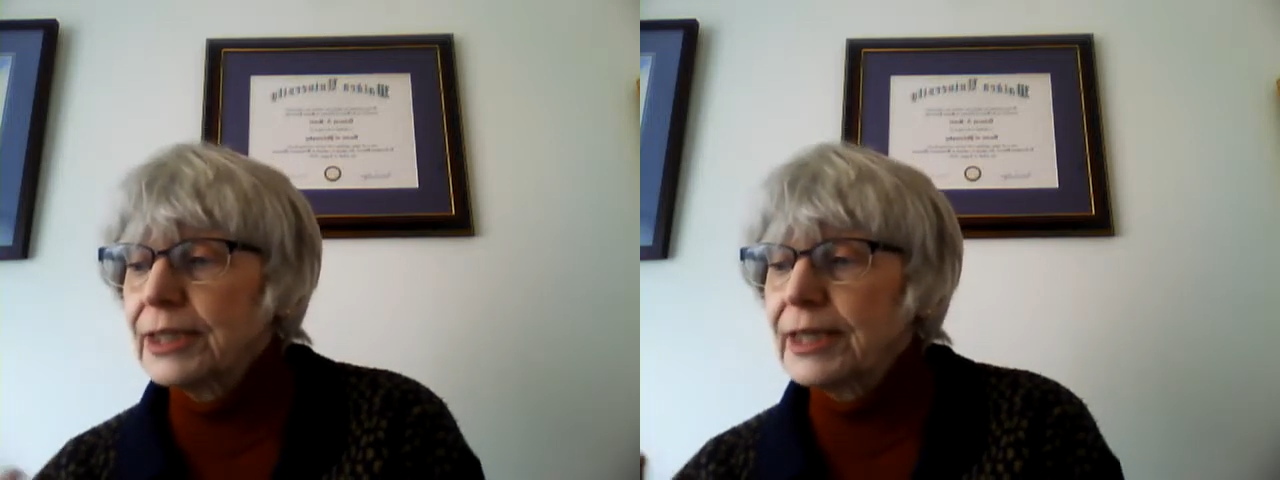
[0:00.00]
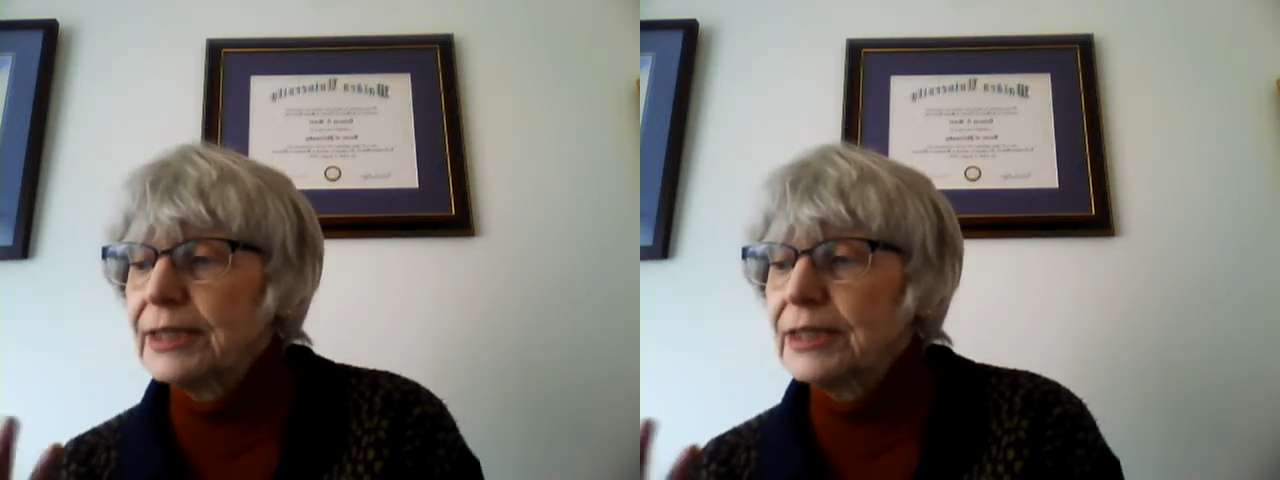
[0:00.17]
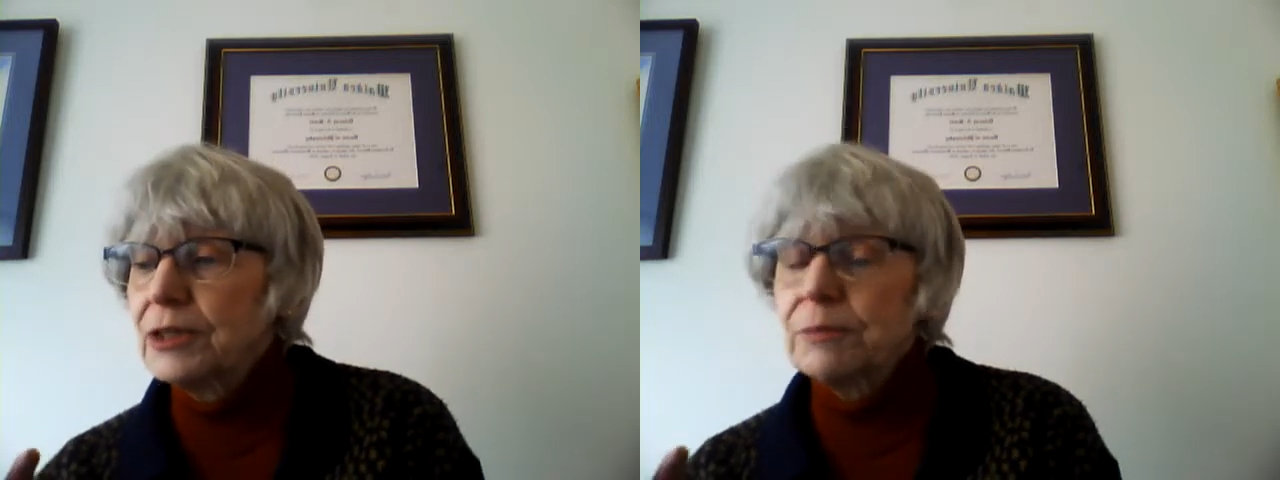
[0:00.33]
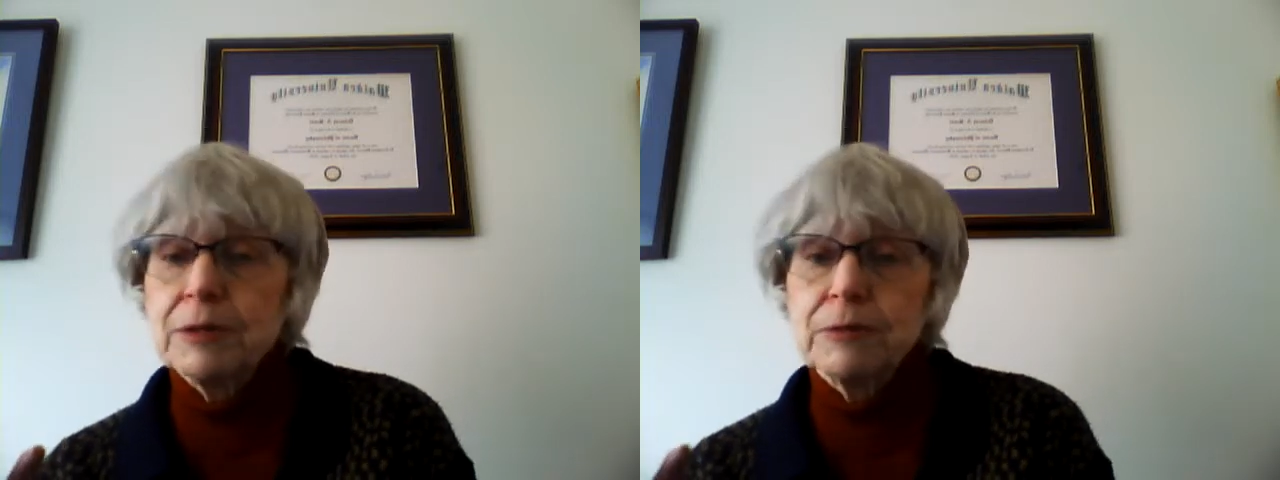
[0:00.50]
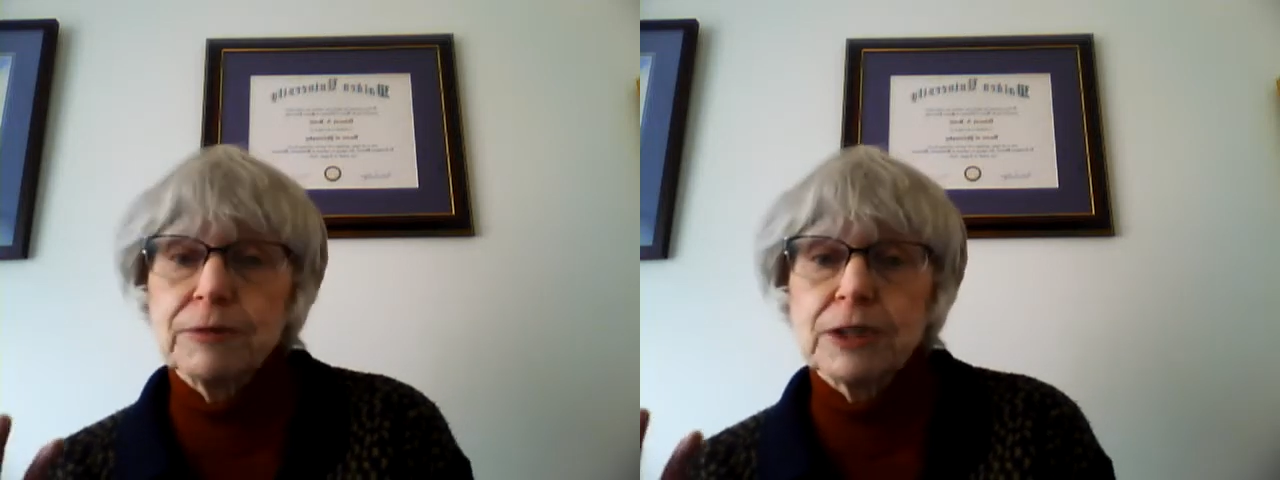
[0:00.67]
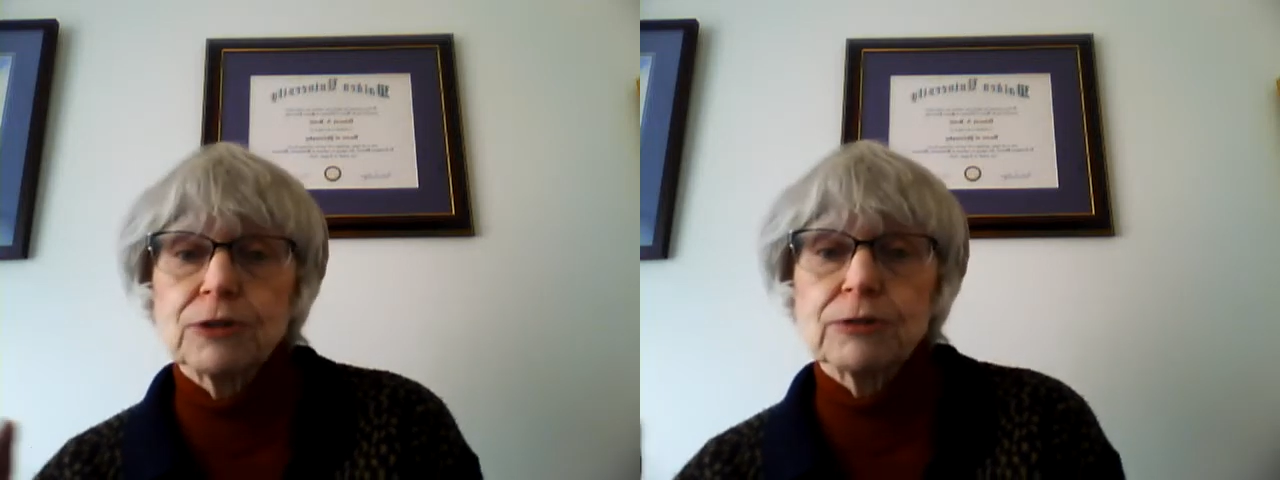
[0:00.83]
Can there be
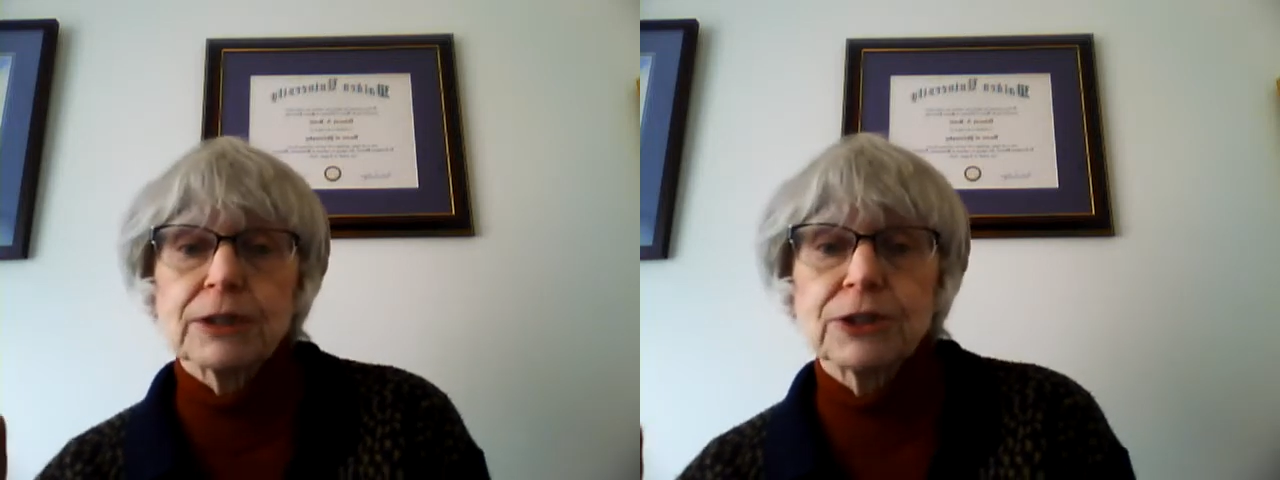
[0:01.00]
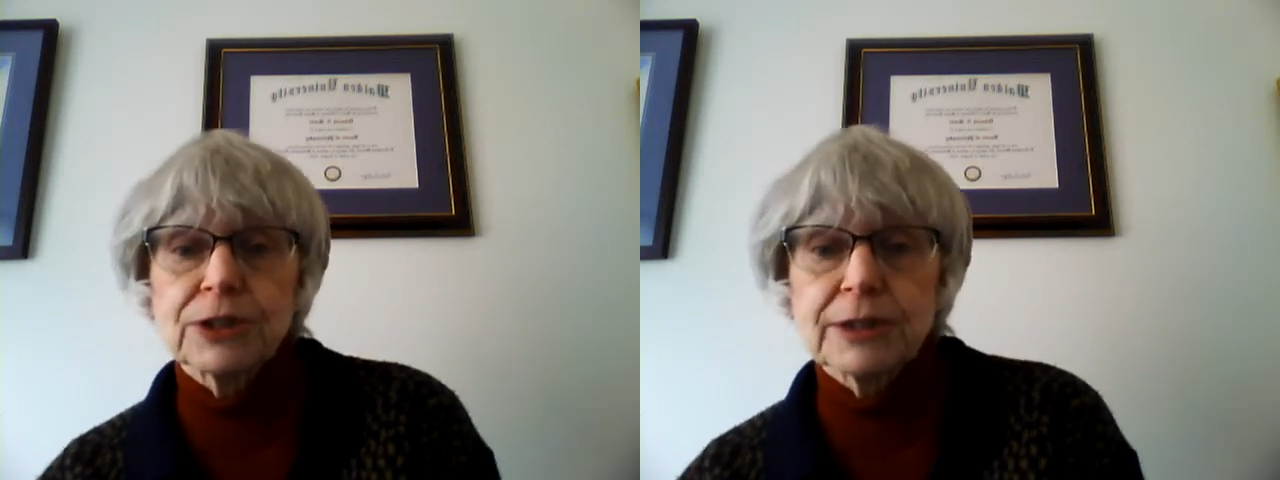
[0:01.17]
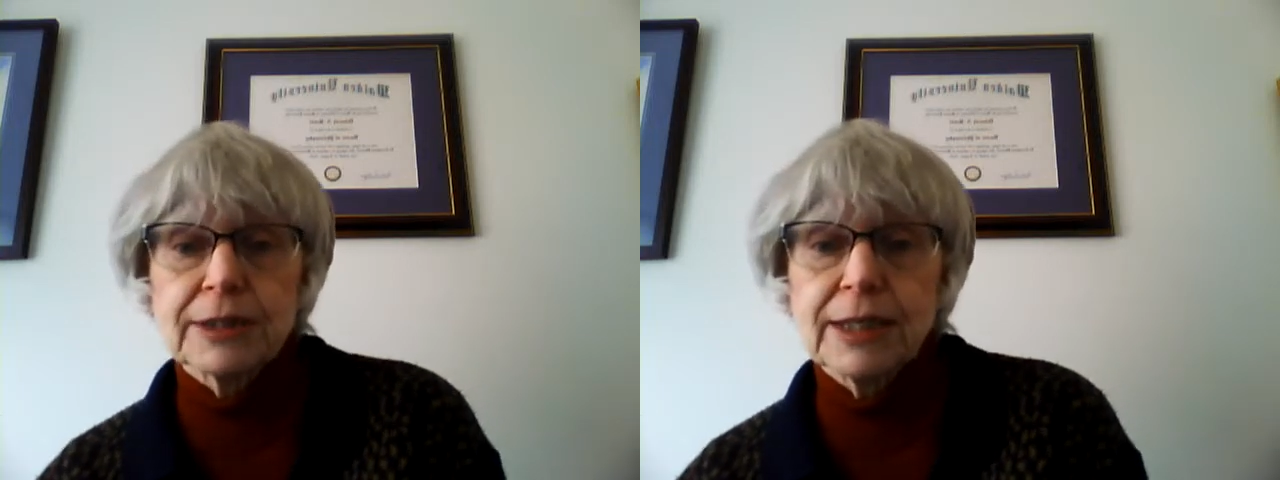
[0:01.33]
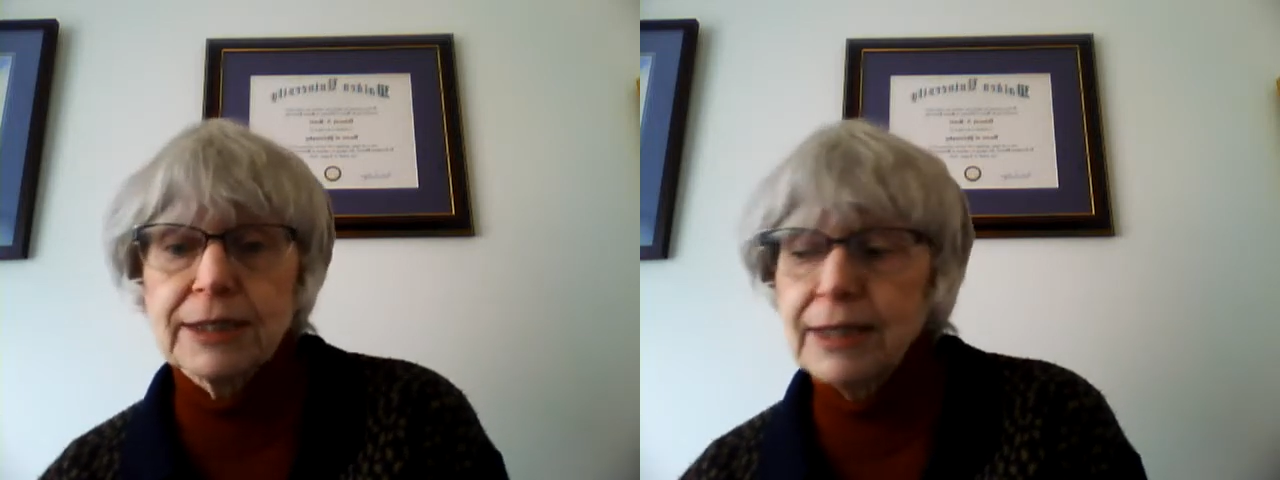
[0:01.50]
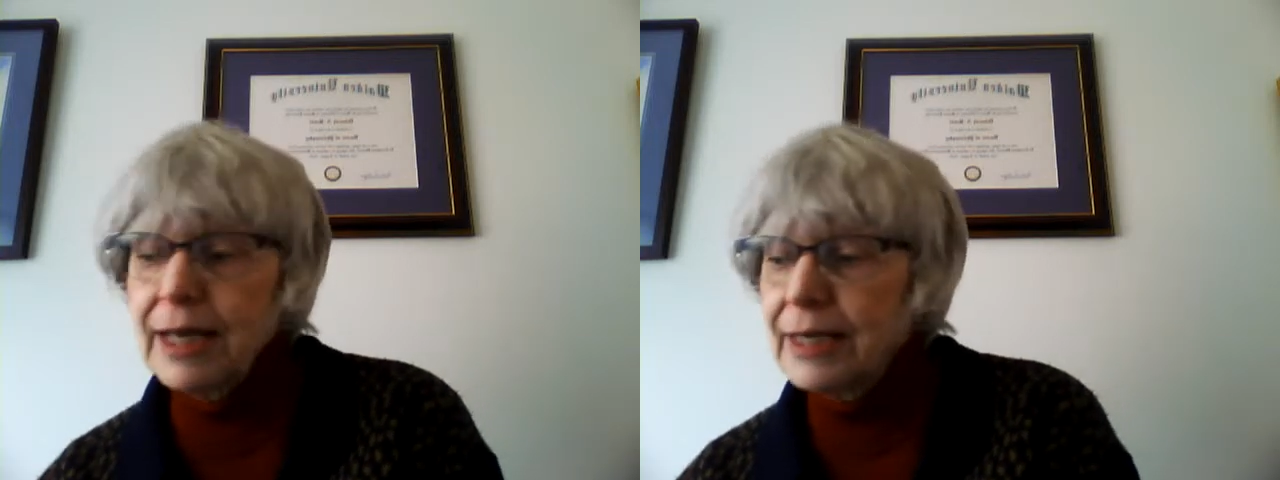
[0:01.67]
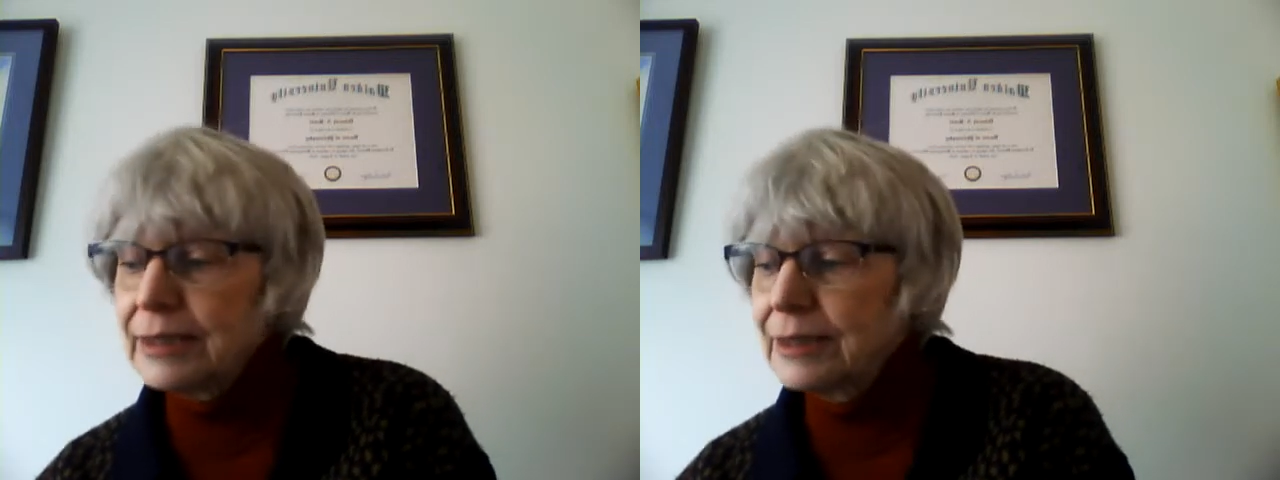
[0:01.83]
restrictions on
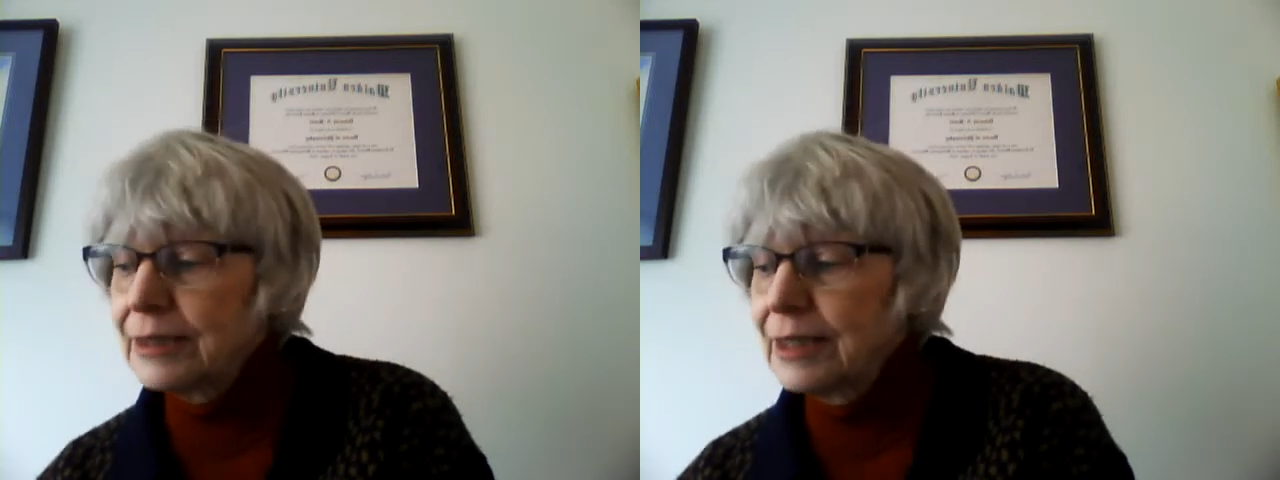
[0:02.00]
that?